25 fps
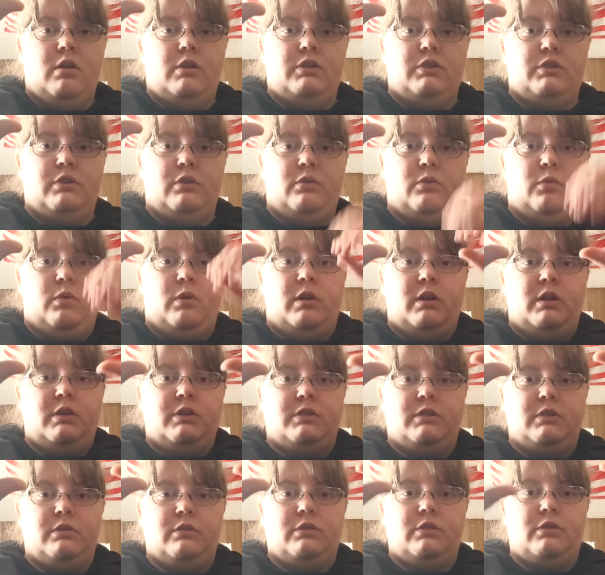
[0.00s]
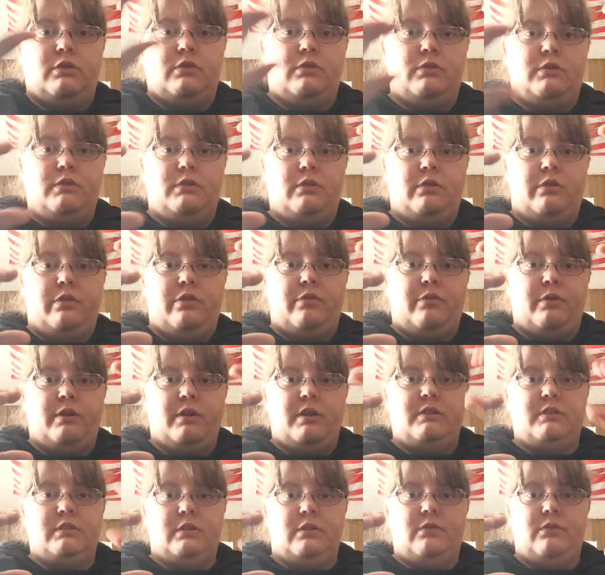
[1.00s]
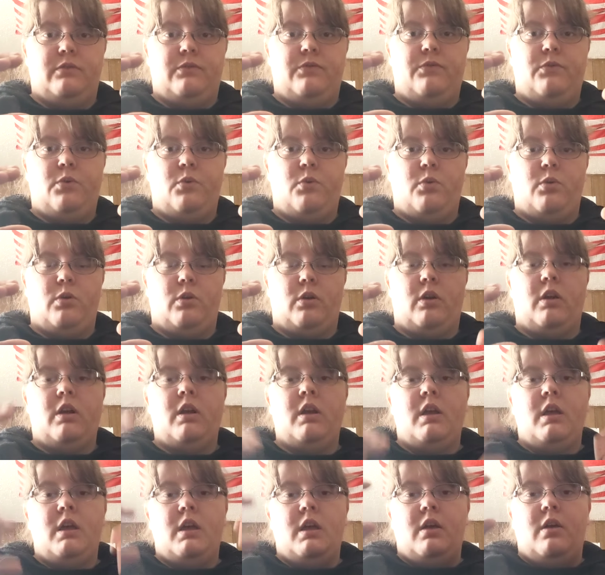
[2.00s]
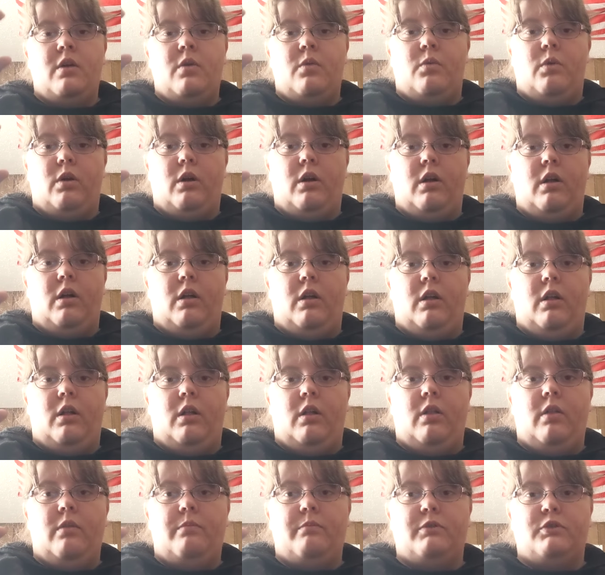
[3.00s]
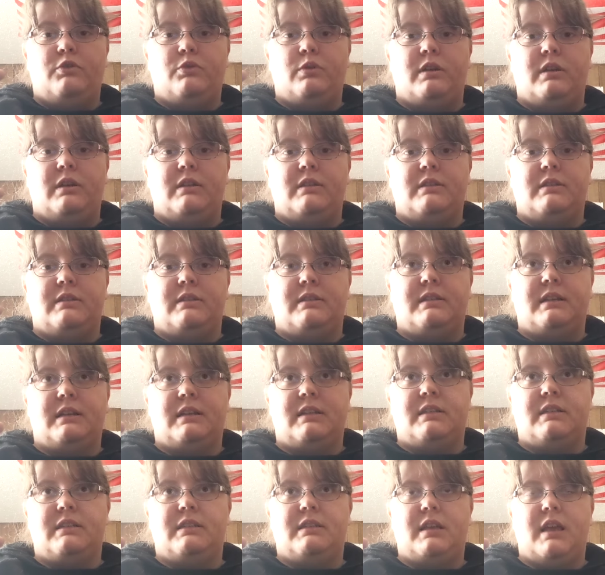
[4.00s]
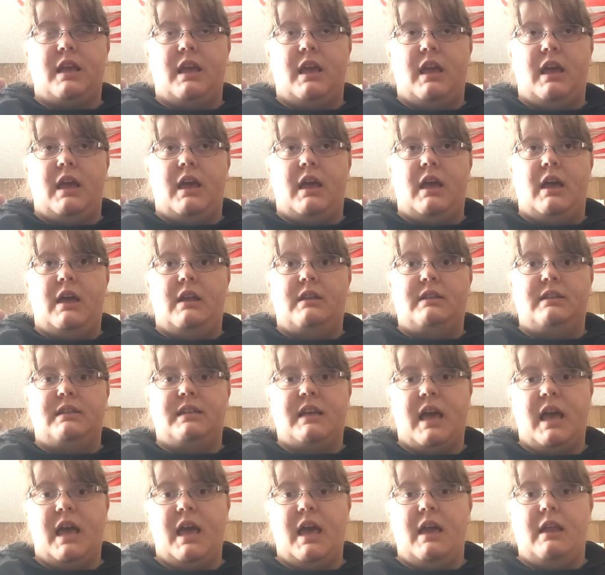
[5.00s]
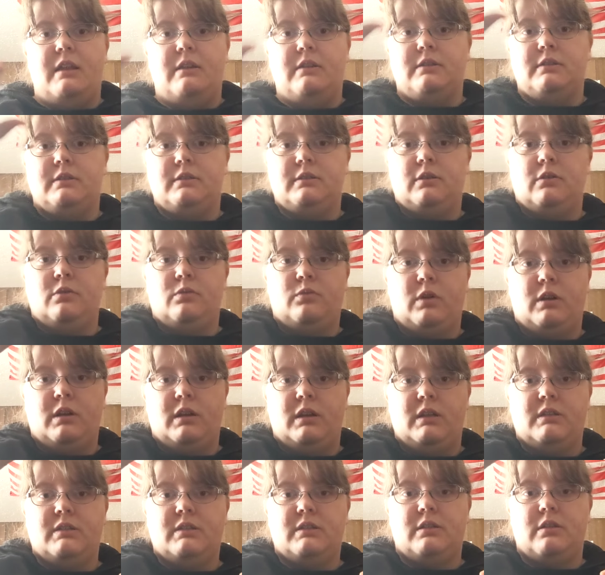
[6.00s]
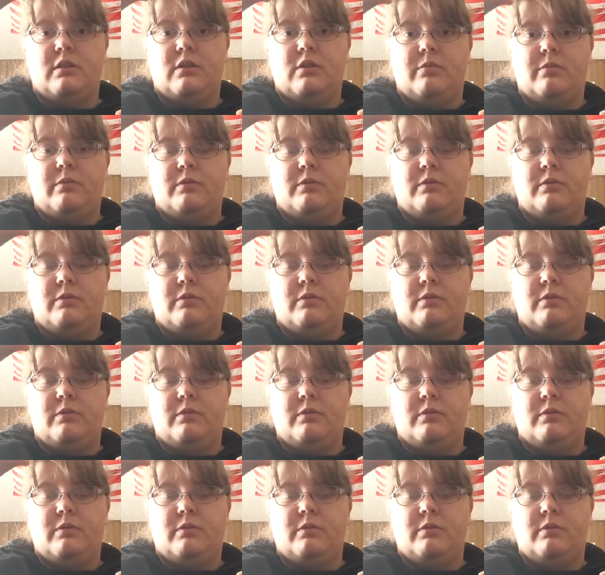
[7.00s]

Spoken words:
Zone 1, Zone 2, Zone 3, Zone 4. Well, between 6 and 10, Zone 1 gets to go.